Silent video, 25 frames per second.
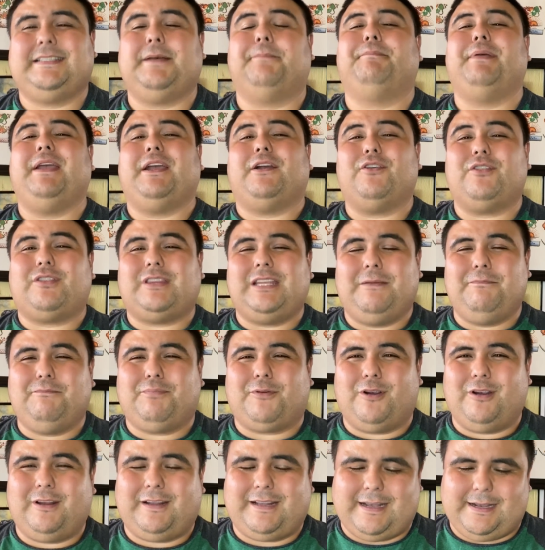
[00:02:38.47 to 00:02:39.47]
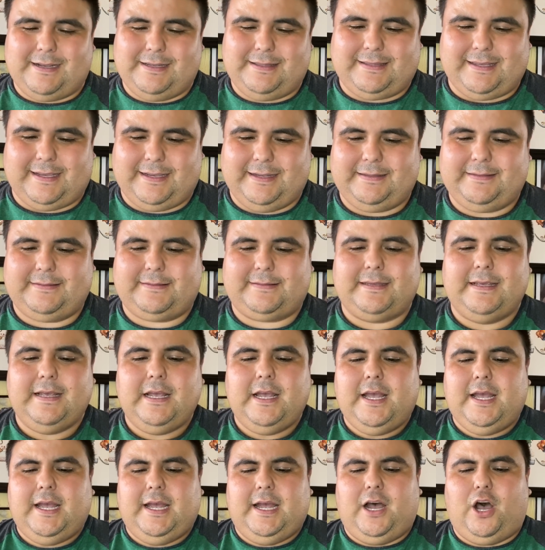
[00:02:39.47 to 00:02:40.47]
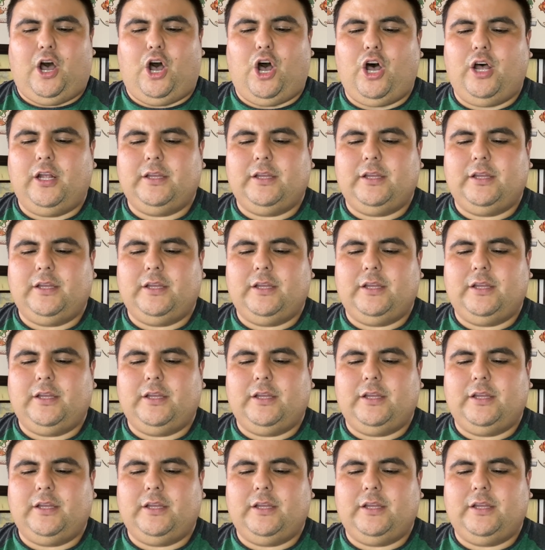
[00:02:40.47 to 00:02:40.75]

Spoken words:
the bigger theme park guidelines. All